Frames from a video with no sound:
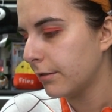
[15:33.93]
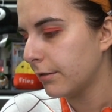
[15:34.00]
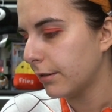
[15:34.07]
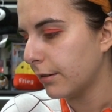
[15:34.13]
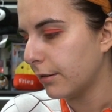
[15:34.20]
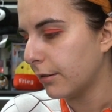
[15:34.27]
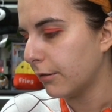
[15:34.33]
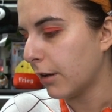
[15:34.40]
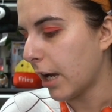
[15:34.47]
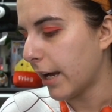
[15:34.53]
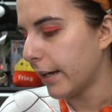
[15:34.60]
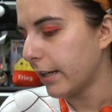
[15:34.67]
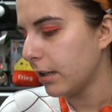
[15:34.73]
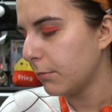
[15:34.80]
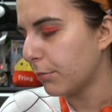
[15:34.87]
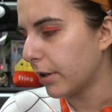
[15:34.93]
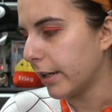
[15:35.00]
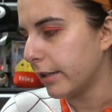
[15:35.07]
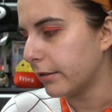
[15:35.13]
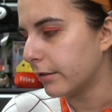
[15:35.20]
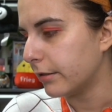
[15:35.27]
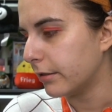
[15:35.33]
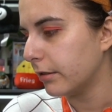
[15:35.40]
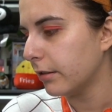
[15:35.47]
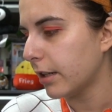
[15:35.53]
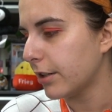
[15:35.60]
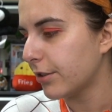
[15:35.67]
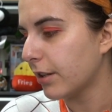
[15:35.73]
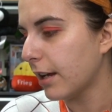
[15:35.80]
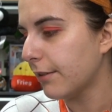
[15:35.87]
Oh, eye brightener. I
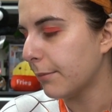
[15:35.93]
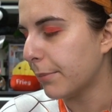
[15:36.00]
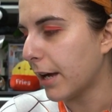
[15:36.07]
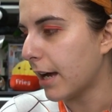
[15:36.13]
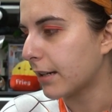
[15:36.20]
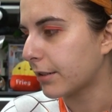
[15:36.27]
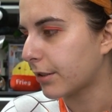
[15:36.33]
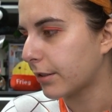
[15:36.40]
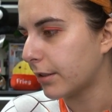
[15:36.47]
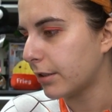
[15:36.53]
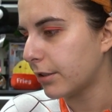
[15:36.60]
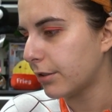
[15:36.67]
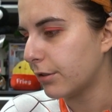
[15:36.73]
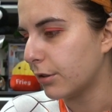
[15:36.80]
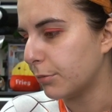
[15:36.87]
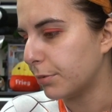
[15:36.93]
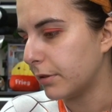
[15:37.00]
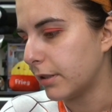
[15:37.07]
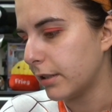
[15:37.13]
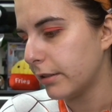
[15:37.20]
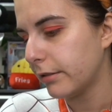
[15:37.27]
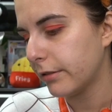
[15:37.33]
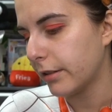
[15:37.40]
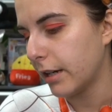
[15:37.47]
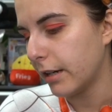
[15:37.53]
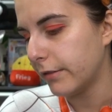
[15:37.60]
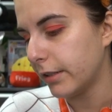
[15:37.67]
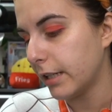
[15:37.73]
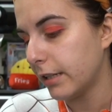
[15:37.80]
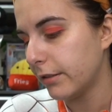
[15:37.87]
still have the box because I just opened it. it.
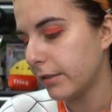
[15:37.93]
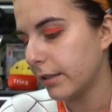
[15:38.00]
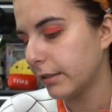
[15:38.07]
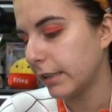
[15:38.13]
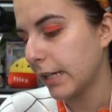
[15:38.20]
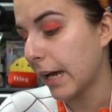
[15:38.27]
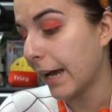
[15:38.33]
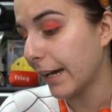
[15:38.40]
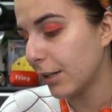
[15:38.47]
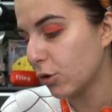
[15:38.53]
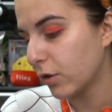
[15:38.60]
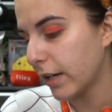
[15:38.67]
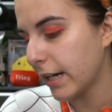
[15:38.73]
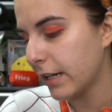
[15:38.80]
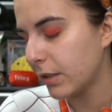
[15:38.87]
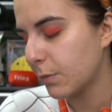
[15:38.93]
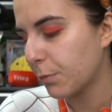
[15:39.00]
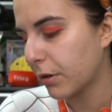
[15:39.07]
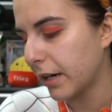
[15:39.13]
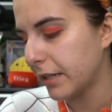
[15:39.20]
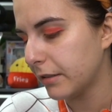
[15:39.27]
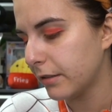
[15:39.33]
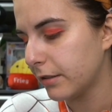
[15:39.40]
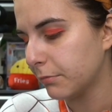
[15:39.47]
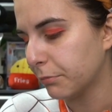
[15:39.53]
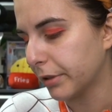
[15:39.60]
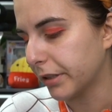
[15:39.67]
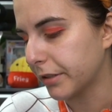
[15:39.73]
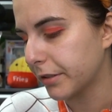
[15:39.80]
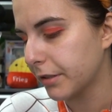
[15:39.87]
Says instantly hydrates, brightens, and
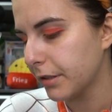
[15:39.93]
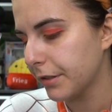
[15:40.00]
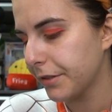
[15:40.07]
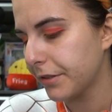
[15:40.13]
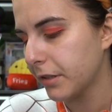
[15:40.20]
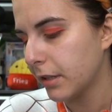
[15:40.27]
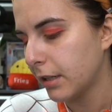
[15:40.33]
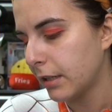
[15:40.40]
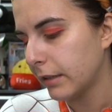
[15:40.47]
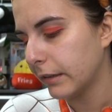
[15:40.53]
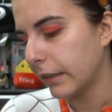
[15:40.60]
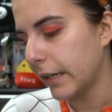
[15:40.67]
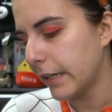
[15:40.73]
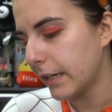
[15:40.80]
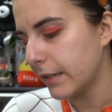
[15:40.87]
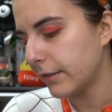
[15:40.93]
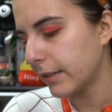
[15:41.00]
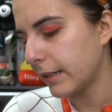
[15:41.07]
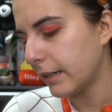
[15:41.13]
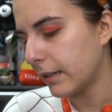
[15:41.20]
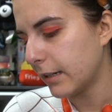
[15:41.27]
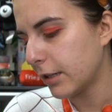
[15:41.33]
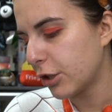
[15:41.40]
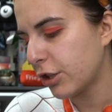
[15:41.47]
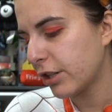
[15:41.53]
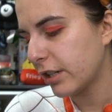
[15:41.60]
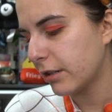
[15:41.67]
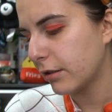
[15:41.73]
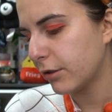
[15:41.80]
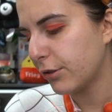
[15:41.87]
blurs. Light as air,
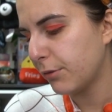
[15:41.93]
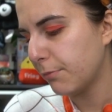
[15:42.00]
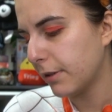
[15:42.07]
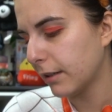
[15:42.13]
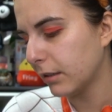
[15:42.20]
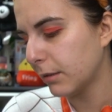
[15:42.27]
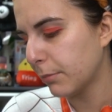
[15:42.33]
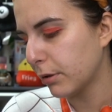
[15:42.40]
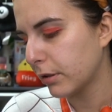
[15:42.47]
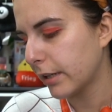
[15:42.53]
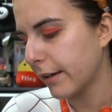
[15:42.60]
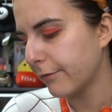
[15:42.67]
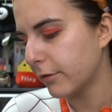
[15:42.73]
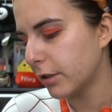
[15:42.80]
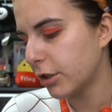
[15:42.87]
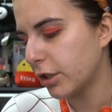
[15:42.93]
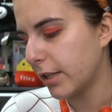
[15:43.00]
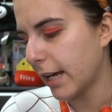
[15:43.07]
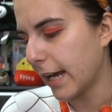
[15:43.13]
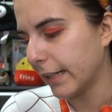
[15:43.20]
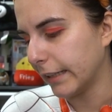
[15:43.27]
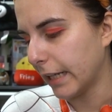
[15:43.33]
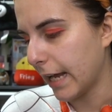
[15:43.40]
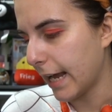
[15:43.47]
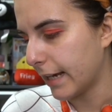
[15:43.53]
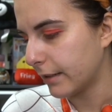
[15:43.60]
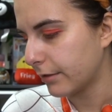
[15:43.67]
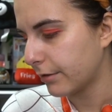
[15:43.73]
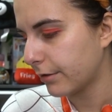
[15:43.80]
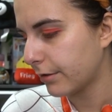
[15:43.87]
sheer to buildable coverage that
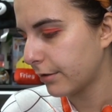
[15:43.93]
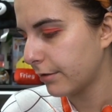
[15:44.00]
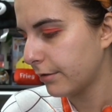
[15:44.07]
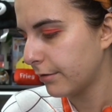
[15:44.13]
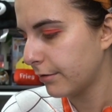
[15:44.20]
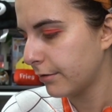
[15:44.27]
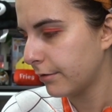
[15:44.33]
lasts.